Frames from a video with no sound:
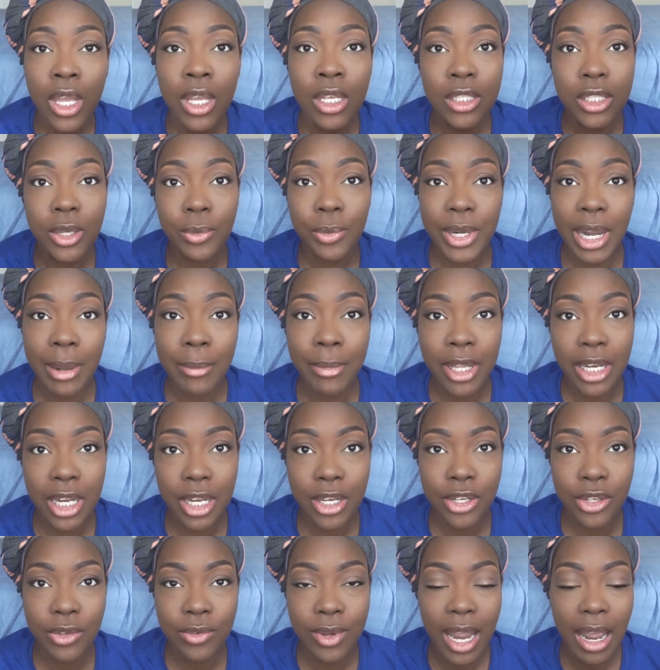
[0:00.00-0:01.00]
So what I'm
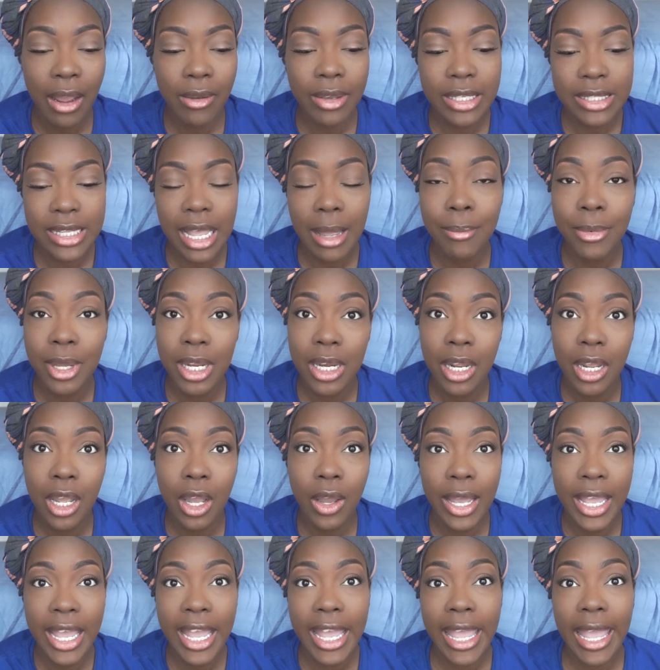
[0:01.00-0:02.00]
gonna do now is I'm gonna
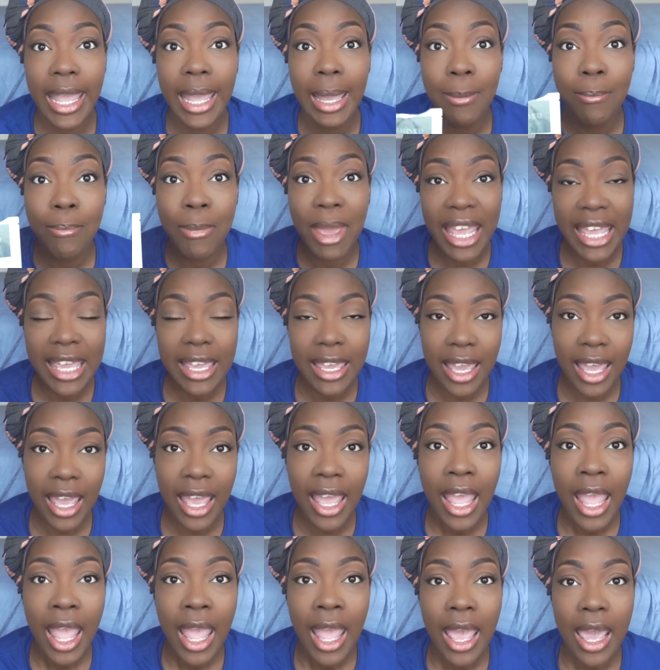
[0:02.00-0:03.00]
go ahead and make
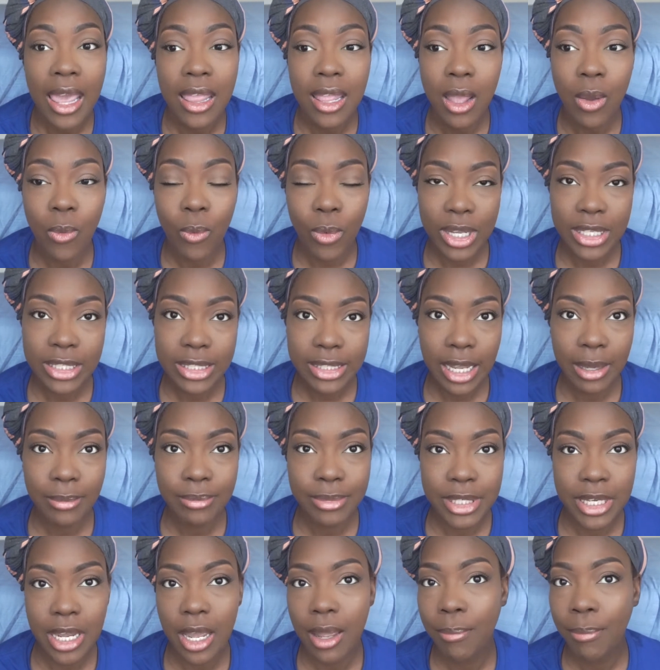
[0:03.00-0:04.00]
it, and then once
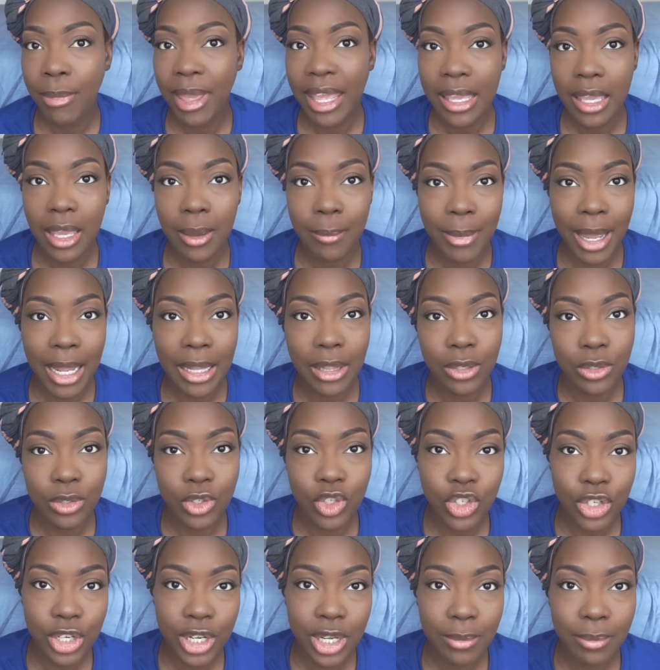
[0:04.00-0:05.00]
I'm done making my little
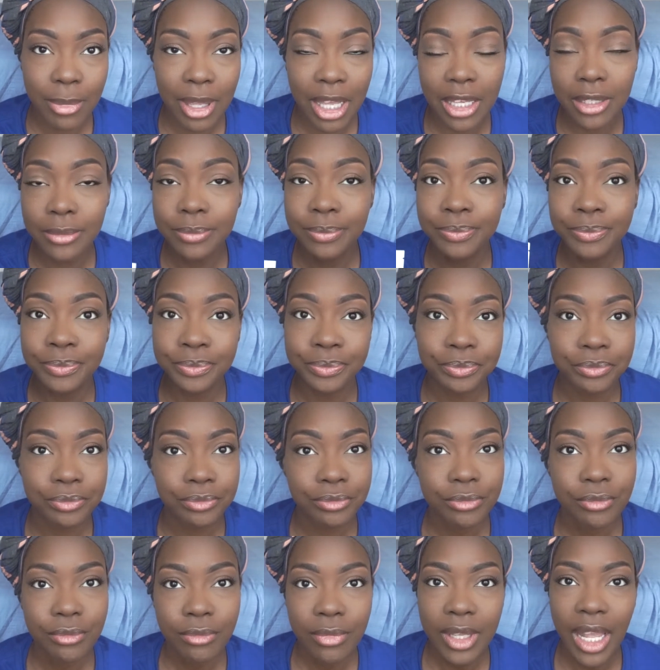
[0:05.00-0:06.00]
treatment,
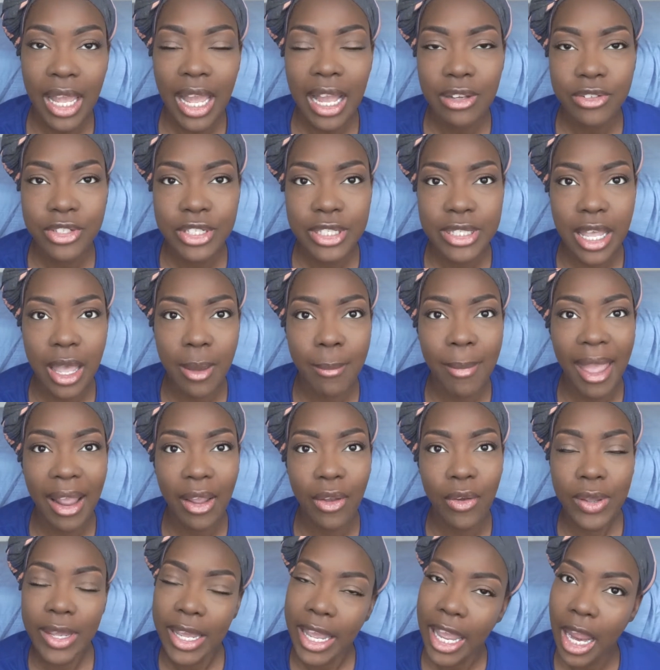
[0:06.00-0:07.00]
I'll just come back
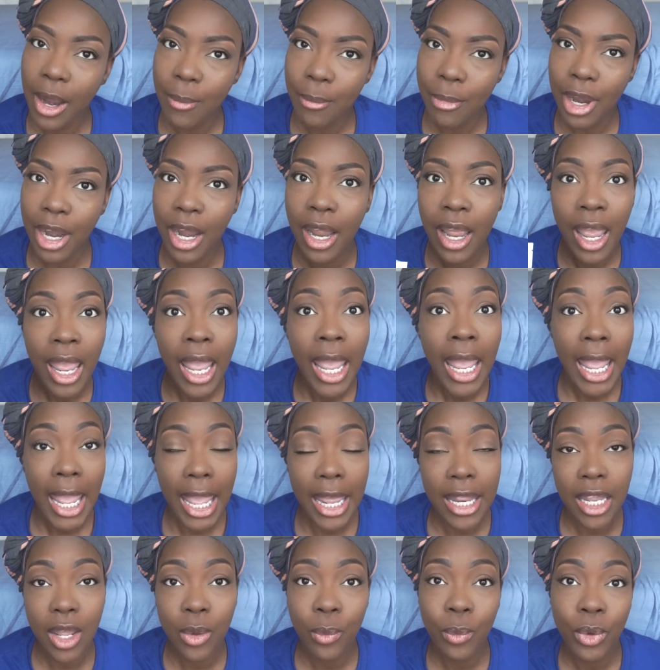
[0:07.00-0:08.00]
on camera
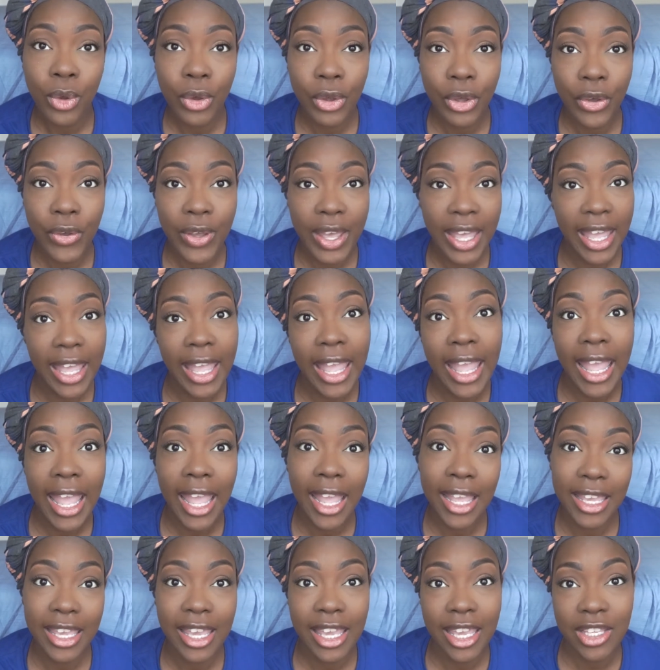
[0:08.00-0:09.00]
and then we'll go ahead
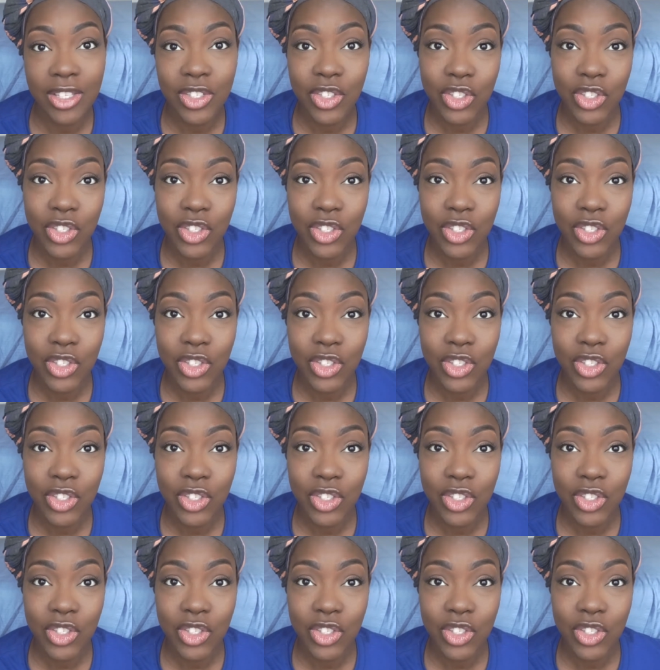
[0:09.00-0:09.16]
and get